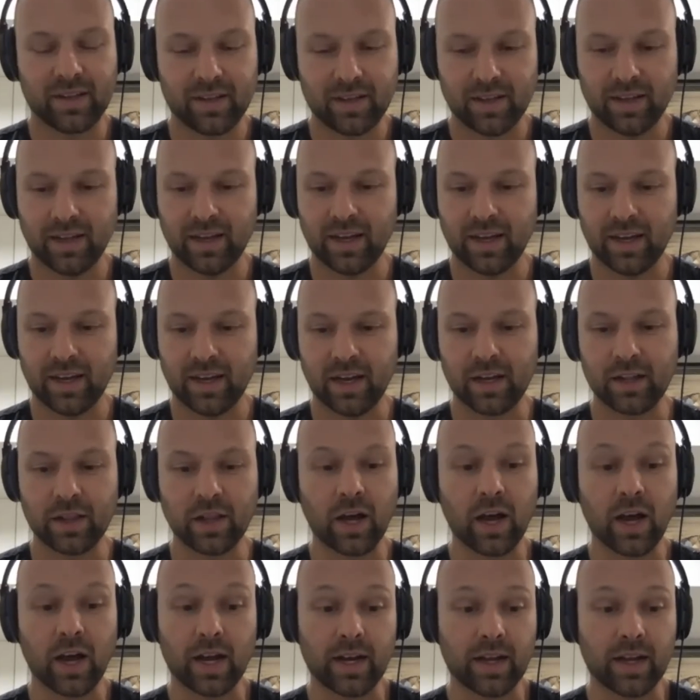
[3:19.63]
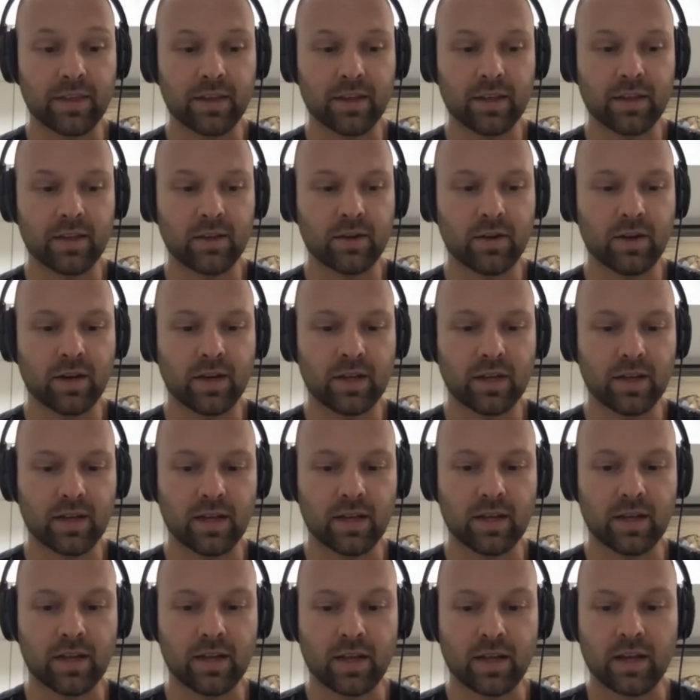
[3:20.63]
a lot. I think
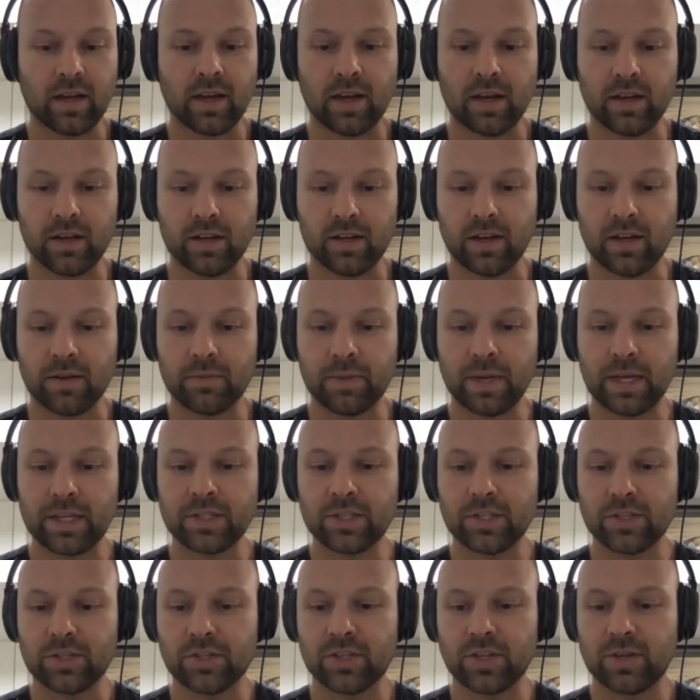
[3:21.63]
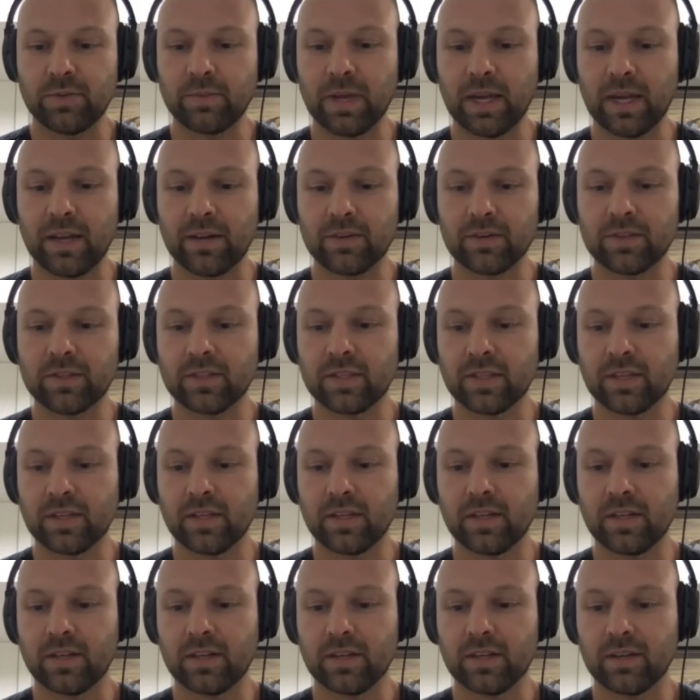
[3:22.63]
I'll mention Jim Henderson
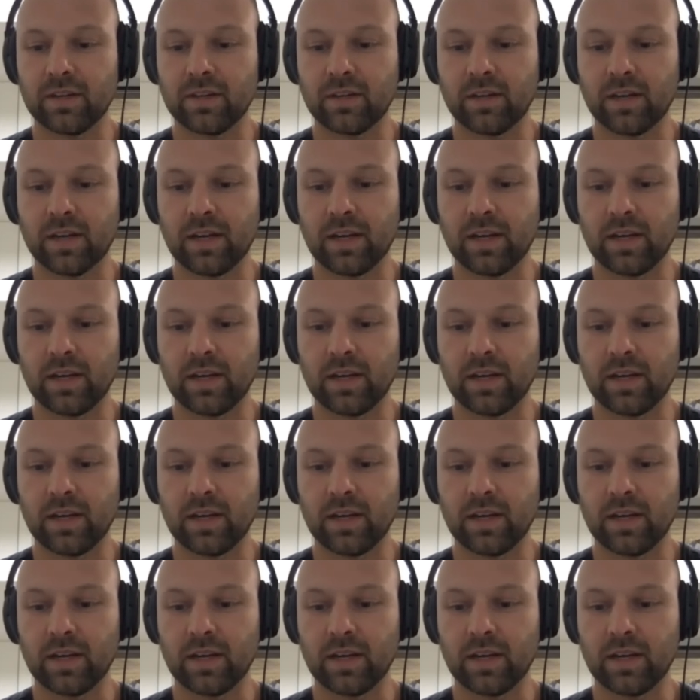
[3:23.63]
here.